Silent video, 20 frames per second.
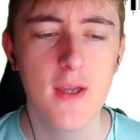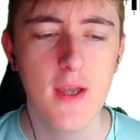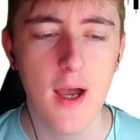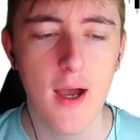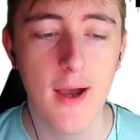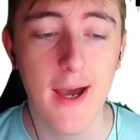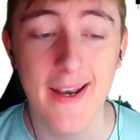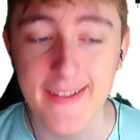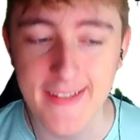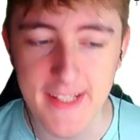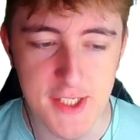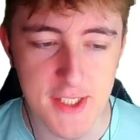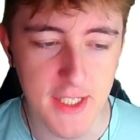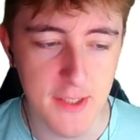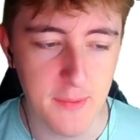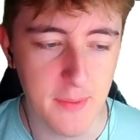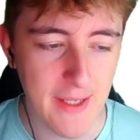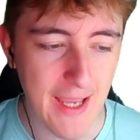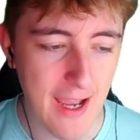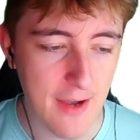And
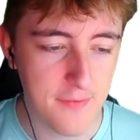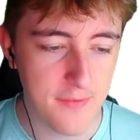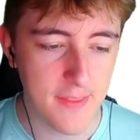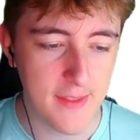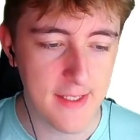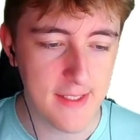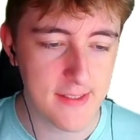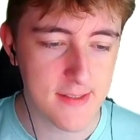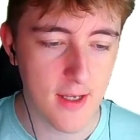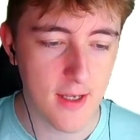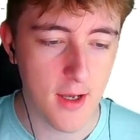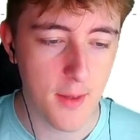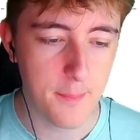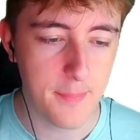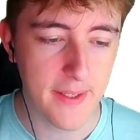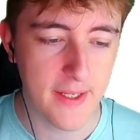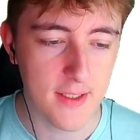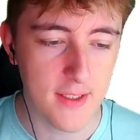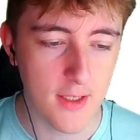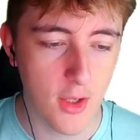additionally, we have these
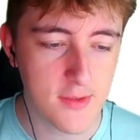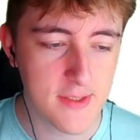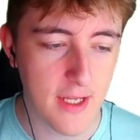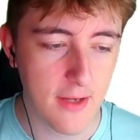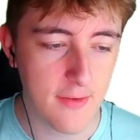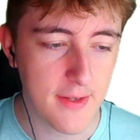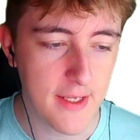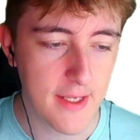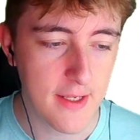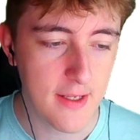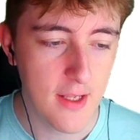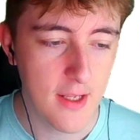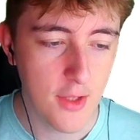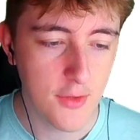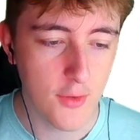big lows down here.